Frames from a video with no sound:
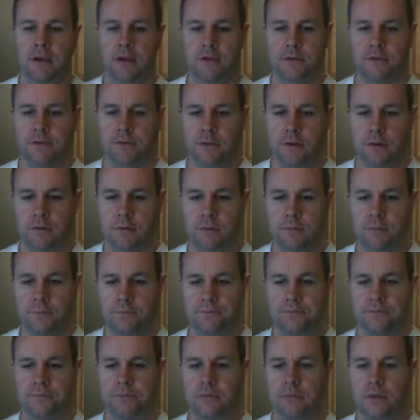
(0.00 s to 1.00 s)
So
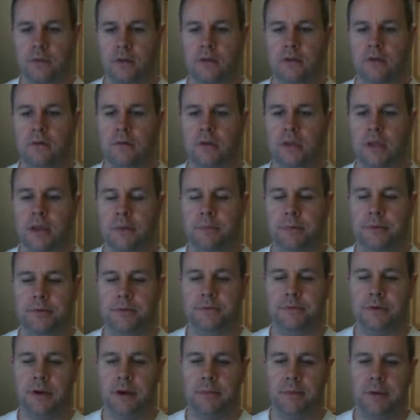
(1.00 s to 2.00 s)
knowing that
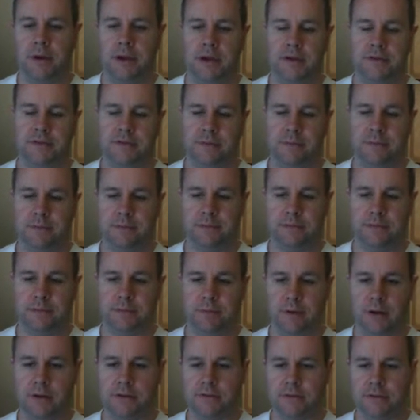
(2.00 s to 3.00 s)
Bootstrap has image
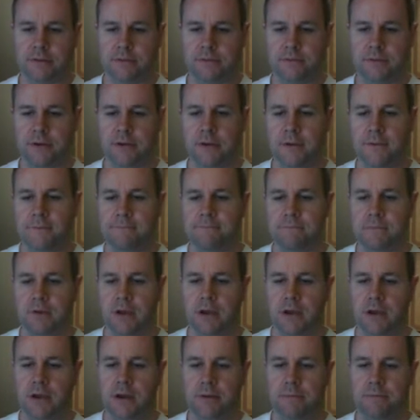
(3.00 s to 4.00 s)
responsive,
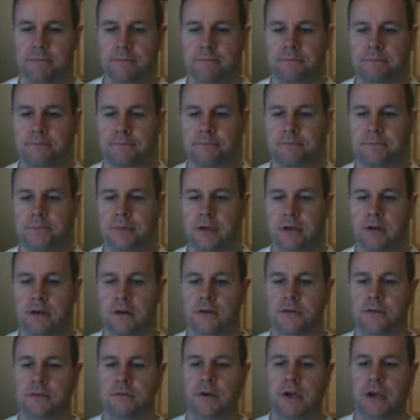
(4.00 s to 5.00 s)
um, it
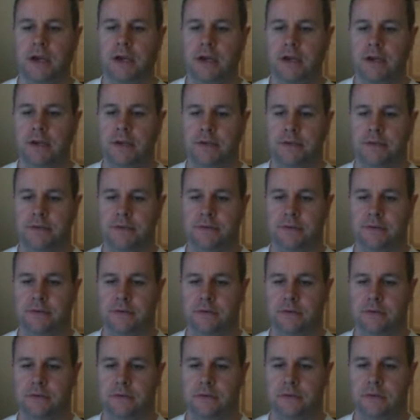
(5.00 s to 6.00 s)
also has,
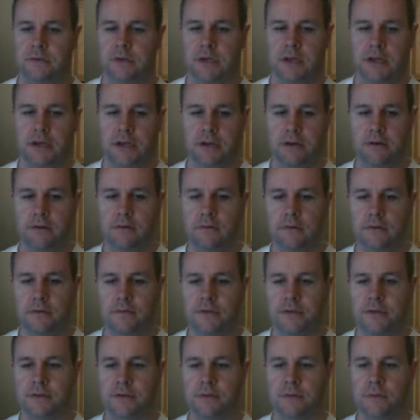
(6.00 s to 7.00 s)
and I don't know
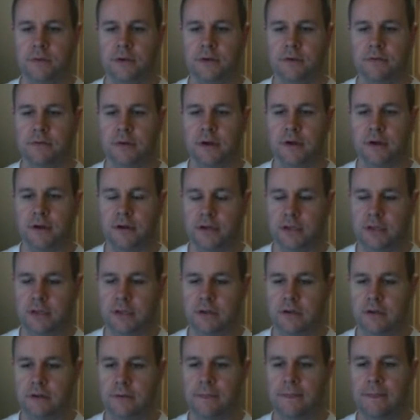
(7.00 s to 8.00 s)
if this will work right on
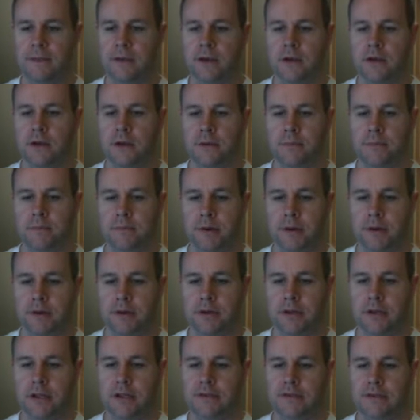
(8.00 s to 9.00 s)
here, but
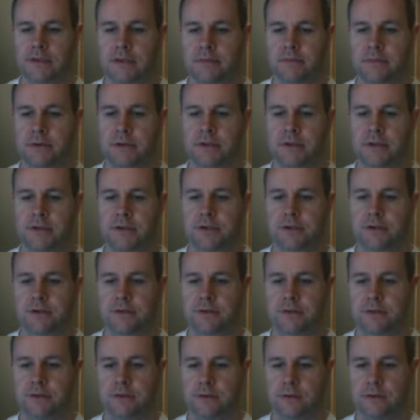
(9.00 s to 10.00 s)
it has image
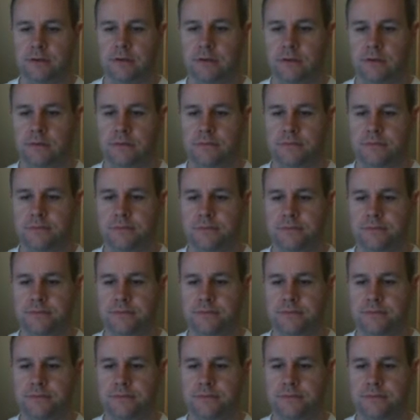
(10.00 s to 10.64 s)
circle.